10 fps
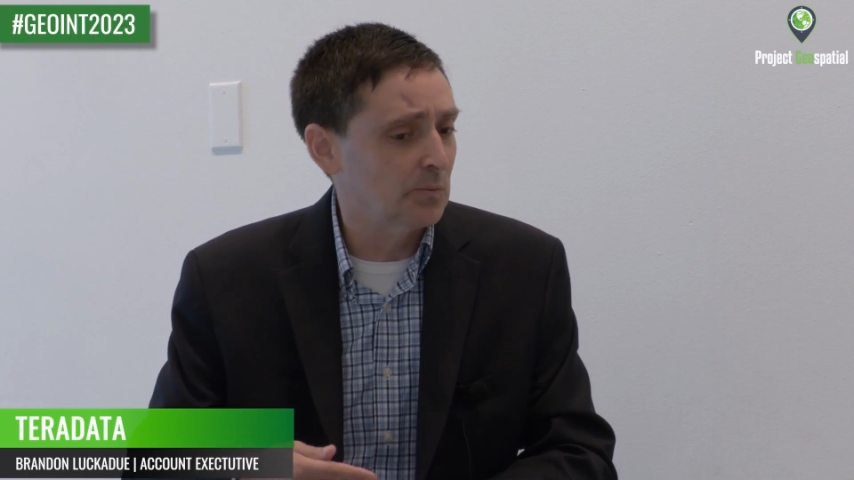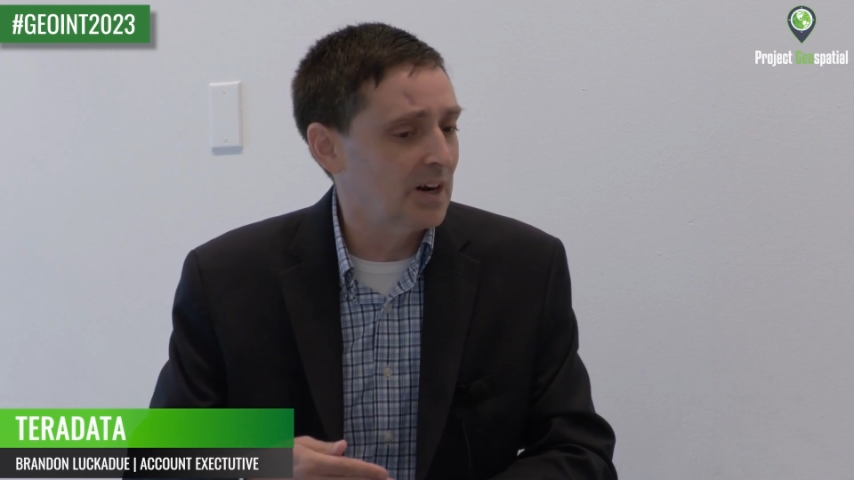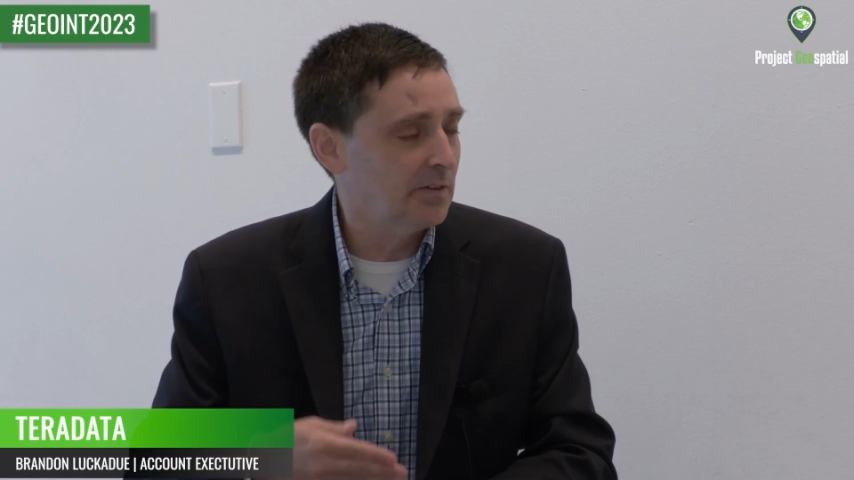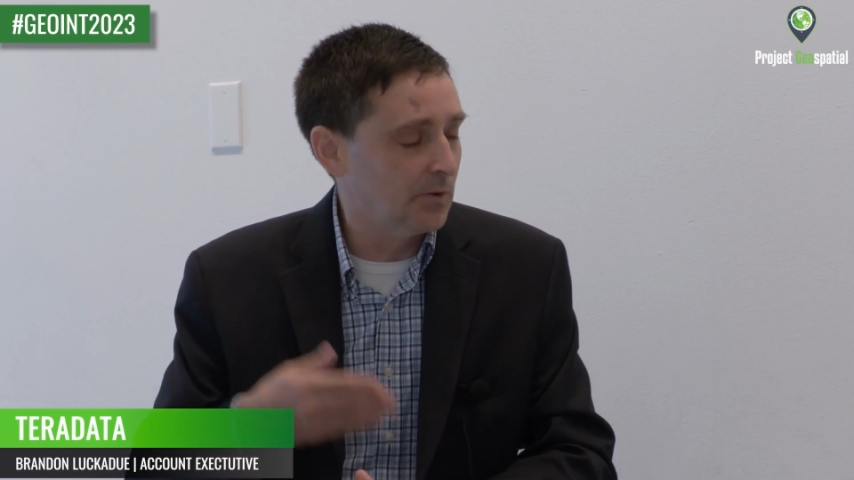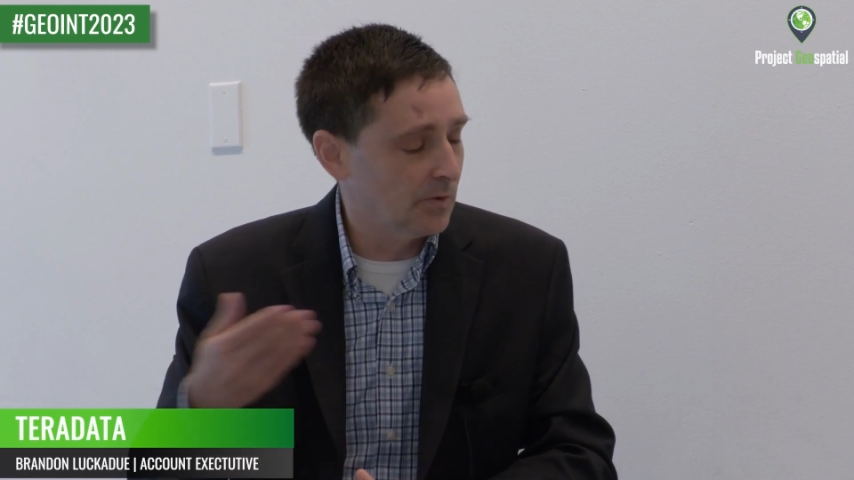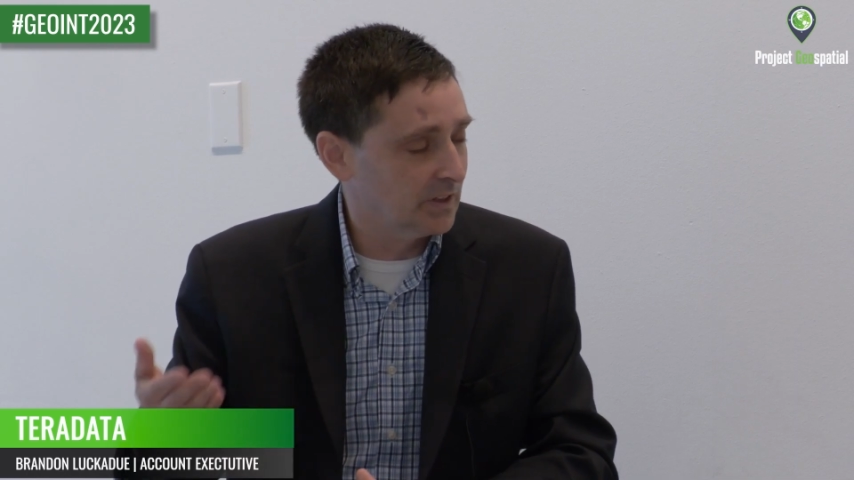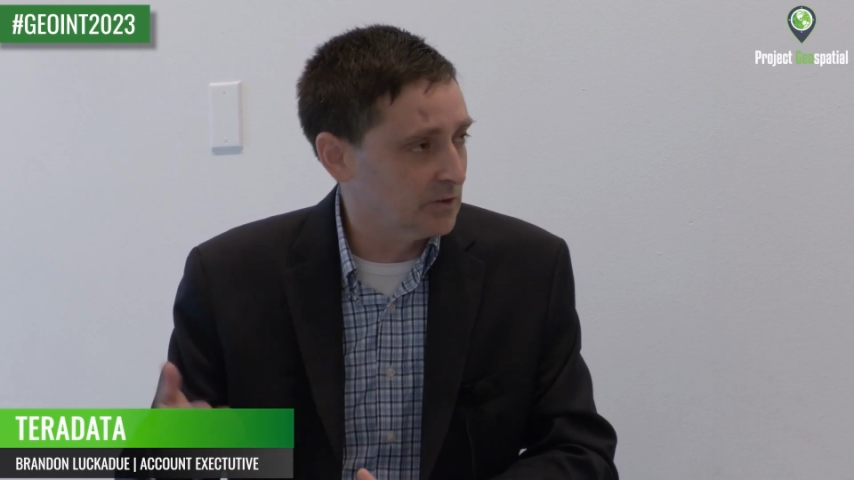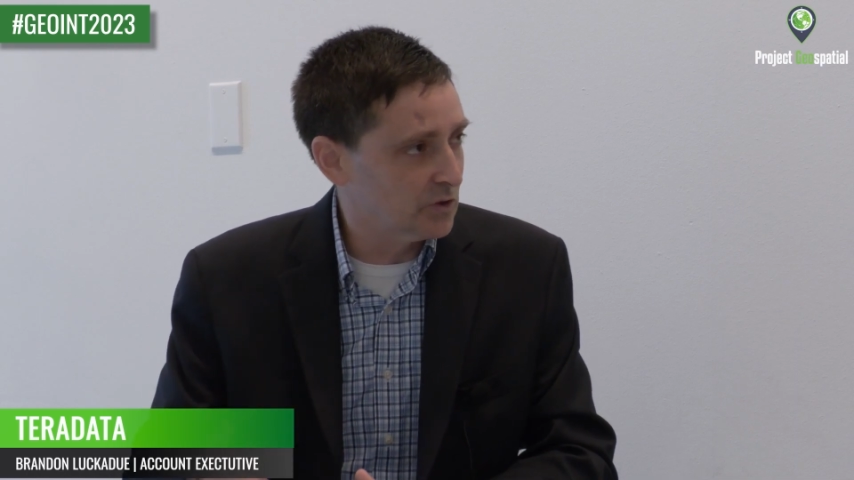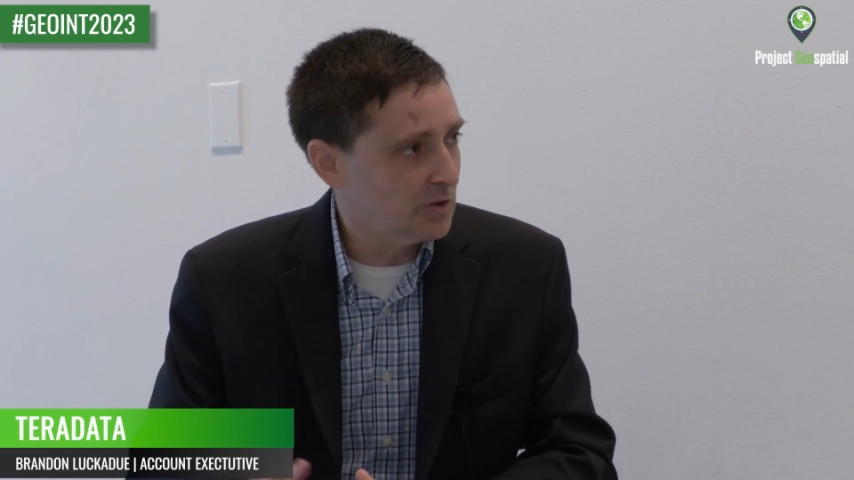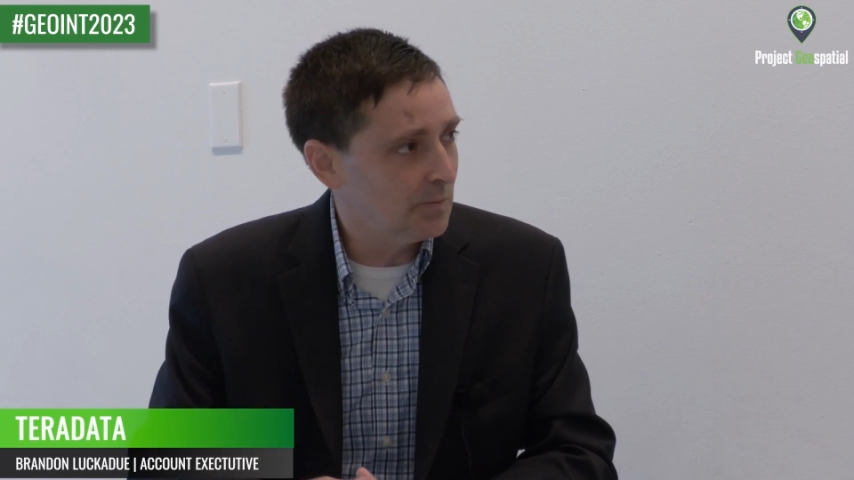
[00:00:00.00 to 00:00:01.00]
ready for their
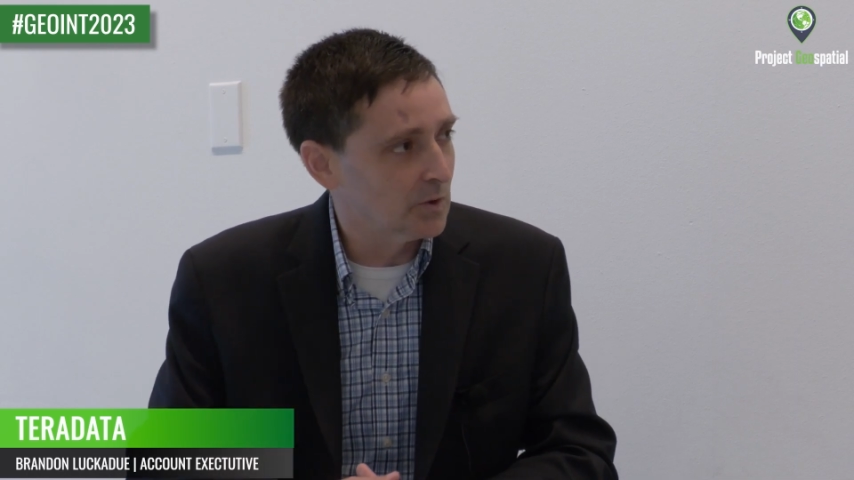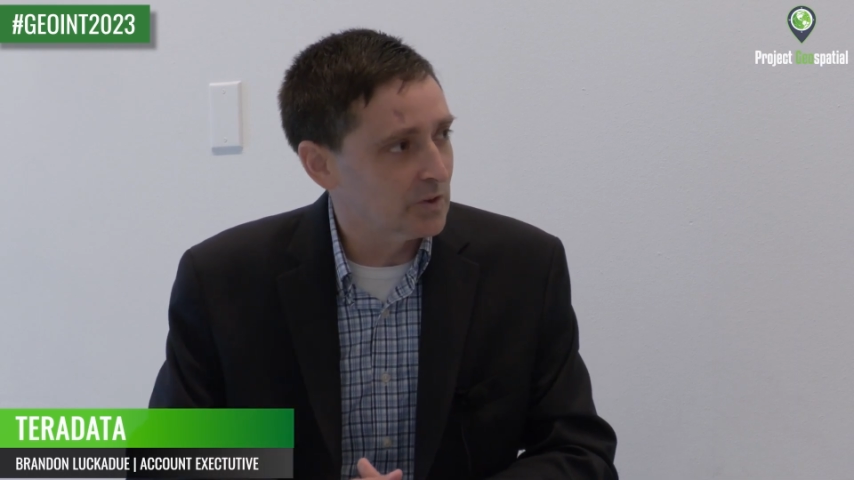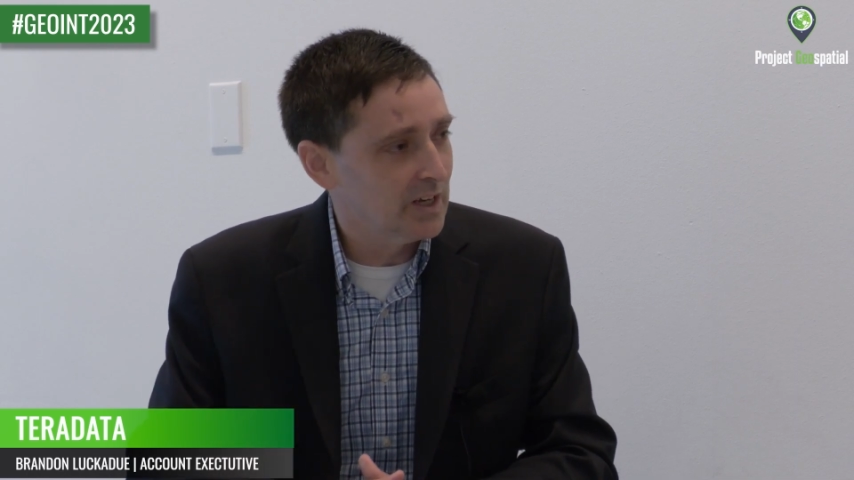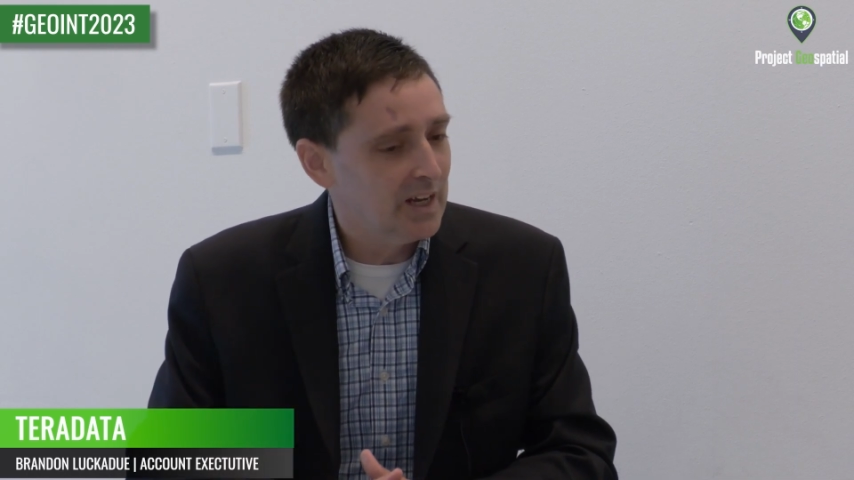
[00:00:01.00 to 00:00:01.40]
consumers.